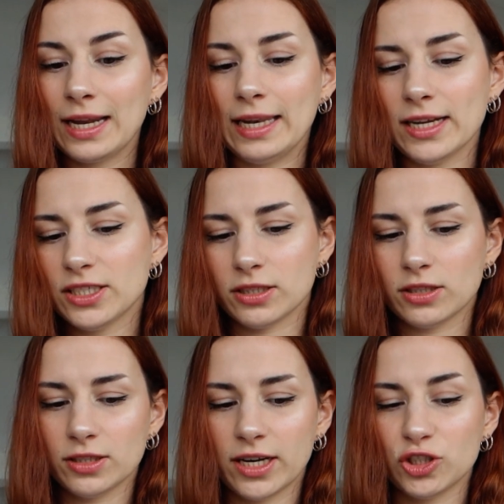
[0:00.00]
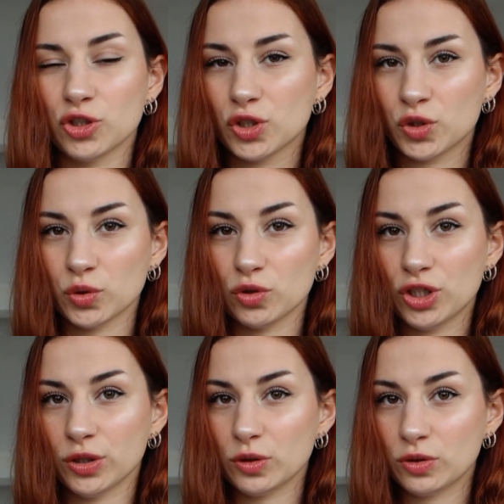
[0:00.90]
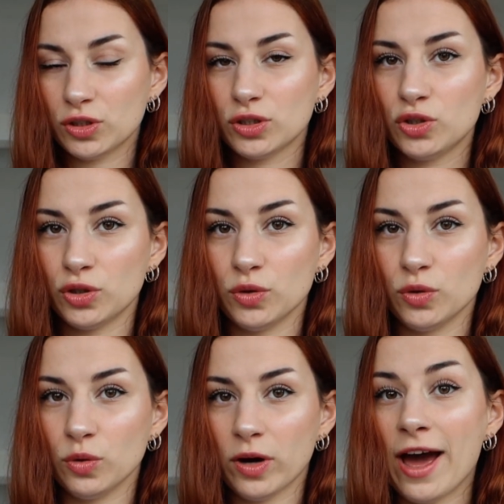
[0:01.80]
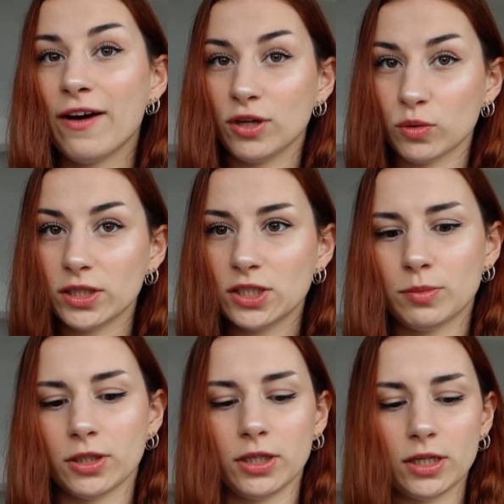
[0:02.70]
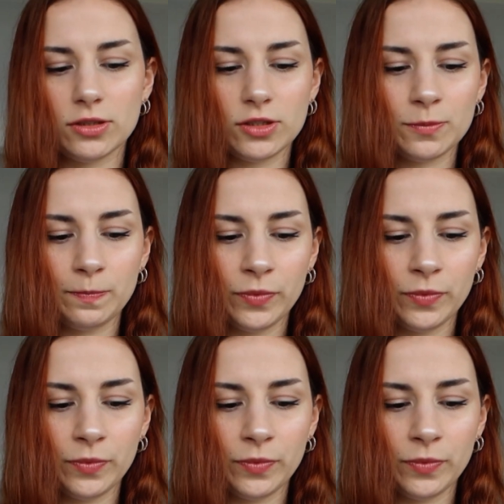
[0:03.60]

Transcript: lessons that your soul chose to have you experience.